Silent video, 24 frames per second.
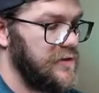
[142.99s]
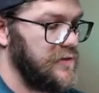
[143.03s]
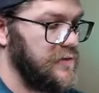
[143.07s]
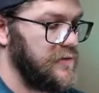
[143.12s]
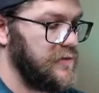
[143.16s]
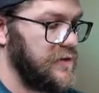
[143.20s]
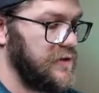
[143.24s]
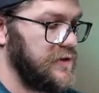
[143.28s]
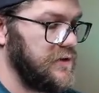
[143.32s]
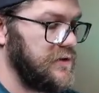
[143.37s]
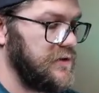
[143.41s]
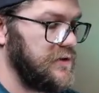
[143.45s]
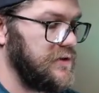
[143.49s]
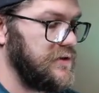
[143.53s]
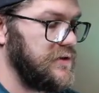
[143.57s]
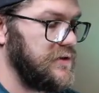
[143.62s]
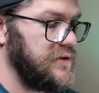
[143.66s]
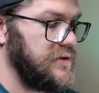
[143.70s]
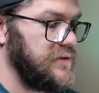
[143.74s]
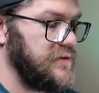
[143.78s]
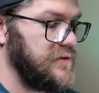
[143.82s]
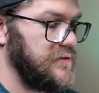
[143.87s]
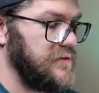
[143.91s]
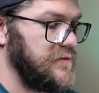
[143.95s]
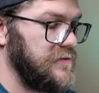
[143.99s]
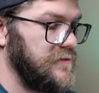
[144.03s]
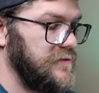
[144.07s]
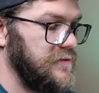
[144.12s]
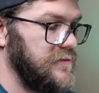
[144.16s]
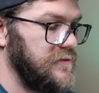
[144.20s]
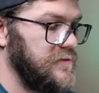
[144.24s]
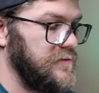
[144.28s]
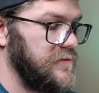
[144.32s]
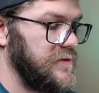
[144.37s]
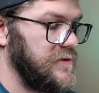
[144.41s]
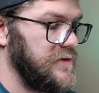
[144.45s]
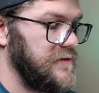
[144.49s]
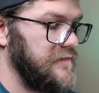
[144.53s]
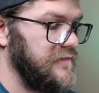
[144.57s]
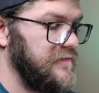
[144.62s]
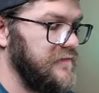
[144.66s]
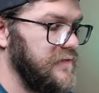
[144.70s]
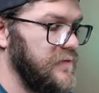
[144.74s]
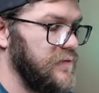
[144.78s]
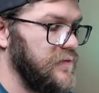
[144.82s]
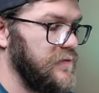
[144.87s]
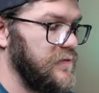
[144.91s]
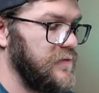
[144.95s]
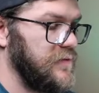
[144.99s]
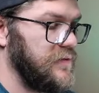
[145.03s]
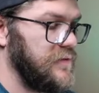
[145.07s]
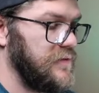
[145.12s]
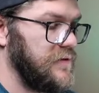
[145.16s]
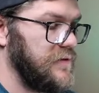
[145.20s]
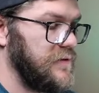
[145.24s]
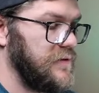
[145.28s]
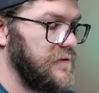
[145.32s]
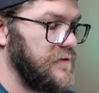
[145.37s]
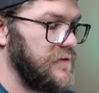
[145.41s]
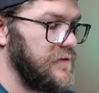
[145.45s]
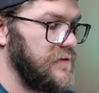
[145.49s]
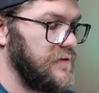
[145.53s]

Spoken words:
1, 2, 3, 4.